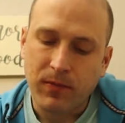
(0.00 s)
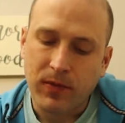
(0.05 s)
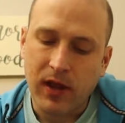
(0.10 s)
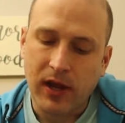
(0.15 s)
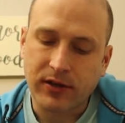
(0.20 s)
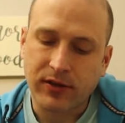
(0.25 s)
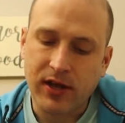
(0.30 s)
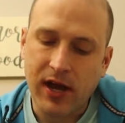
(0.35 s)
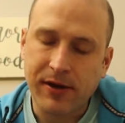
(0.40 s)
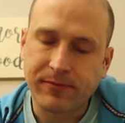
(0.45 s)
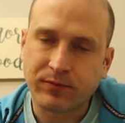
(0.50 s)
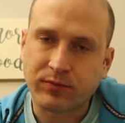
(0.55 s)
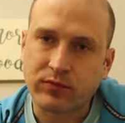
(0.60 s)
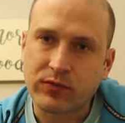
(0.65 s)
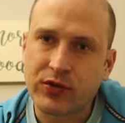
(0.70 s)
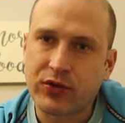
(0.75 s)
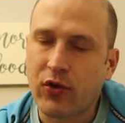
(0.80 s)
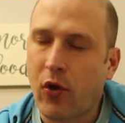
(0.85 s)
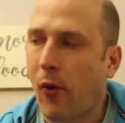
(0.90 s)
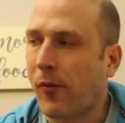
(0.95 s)
like
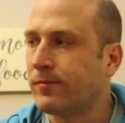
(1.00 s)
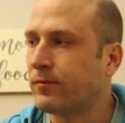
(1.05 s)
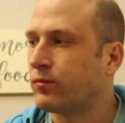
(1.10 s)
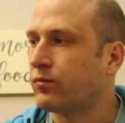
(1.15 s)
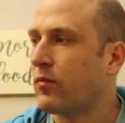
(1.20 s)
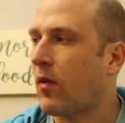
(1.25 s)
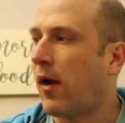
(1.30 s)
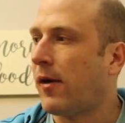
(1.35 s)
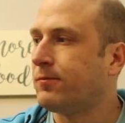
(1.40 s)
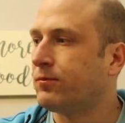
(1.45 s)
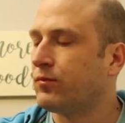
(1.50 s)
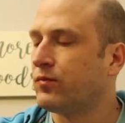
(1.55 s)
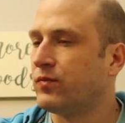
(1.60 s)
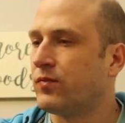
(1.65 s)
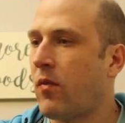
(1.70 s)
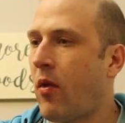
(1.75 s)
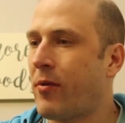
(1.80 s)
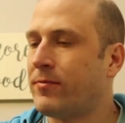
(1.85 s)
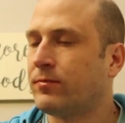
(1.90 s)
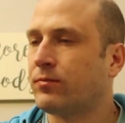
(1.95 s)
that. So
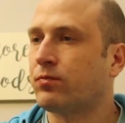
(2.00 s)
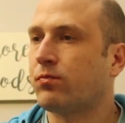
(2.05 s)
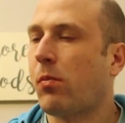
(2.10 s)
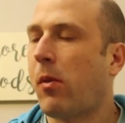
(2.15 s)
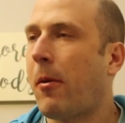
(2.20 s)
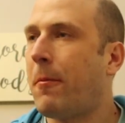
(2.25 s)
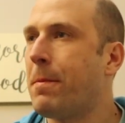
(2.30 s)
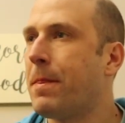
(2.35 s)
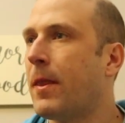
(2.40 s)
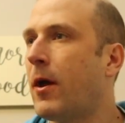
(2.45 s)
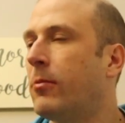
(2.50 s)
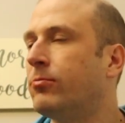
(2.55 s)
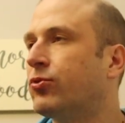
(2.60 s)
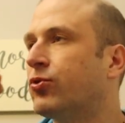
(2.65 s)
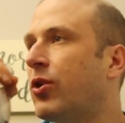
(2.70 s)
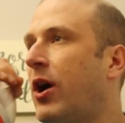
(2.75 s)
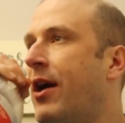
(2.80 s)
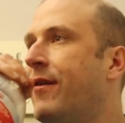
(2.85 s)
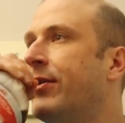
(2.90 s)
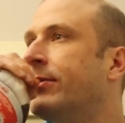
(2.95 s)
I'm
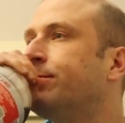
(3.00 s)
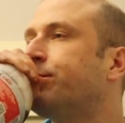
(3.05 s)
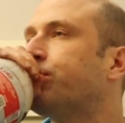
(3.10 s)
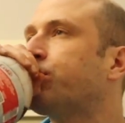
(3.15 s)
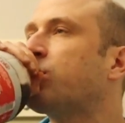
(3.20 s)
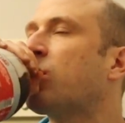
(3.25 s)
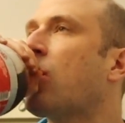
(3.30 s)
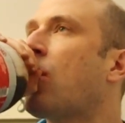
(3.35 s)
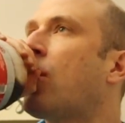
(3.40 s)
driving,